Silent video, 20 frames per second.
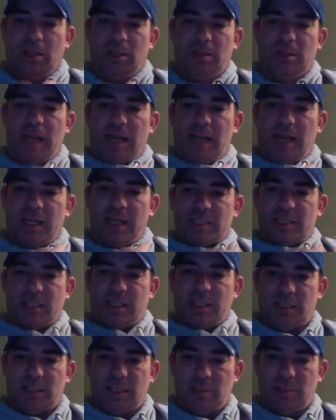dynasty
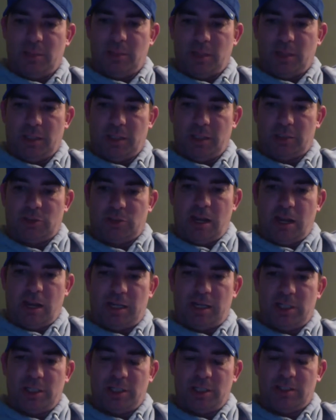and team building
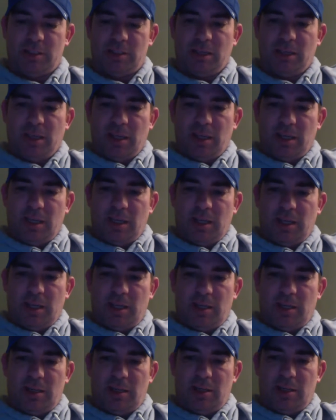strategies.
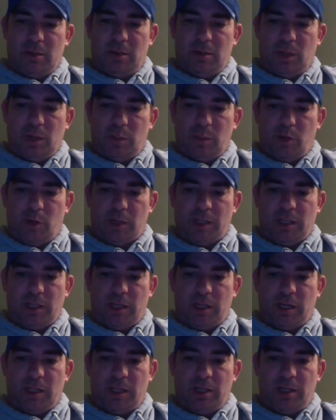And the one I'm working
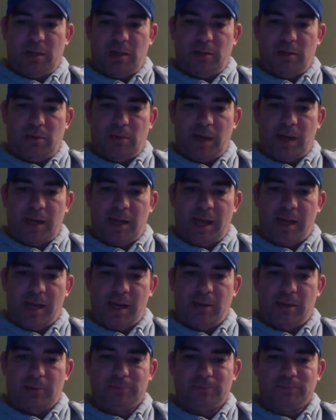on right
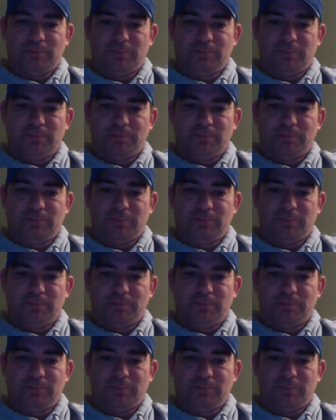now